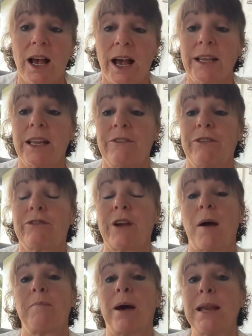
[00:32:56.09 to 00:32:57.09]
And if you've
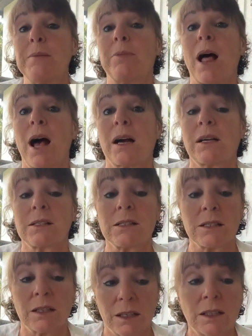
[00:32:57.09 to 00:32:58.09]
got money
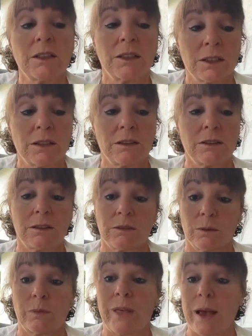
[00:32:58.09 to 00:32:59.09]
blocks,
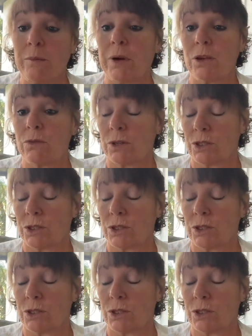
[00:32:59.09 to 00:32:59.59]
then what you could